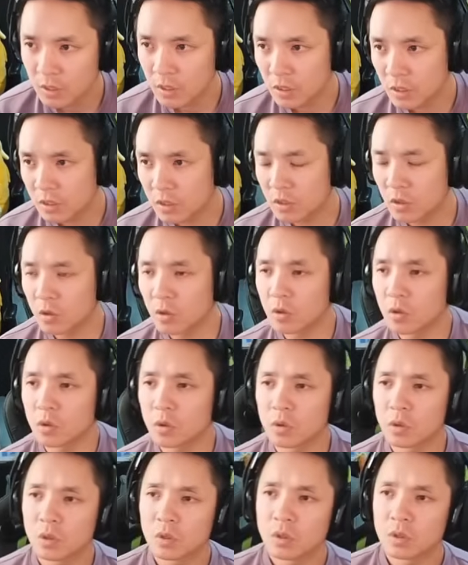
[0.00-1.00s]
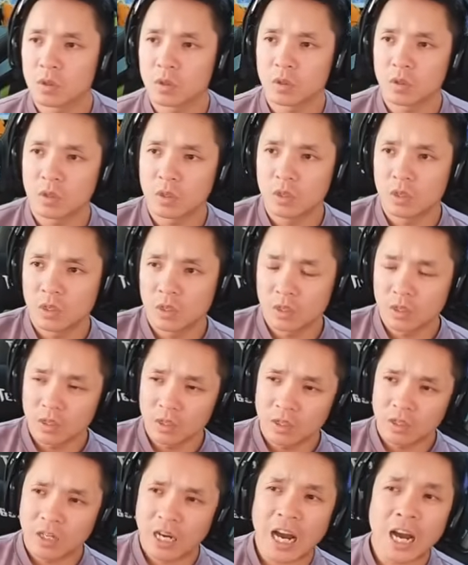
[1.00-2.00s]
So
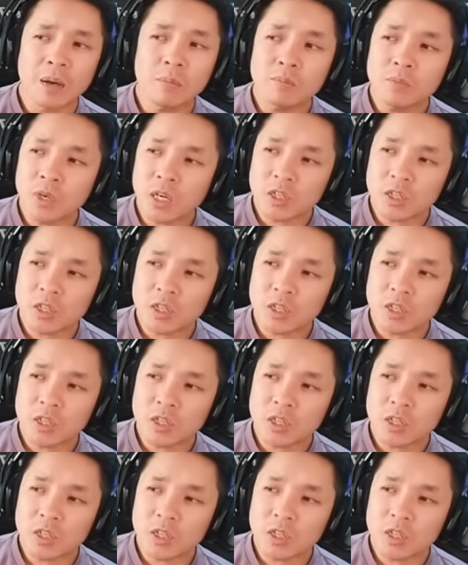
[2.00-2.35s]
I'm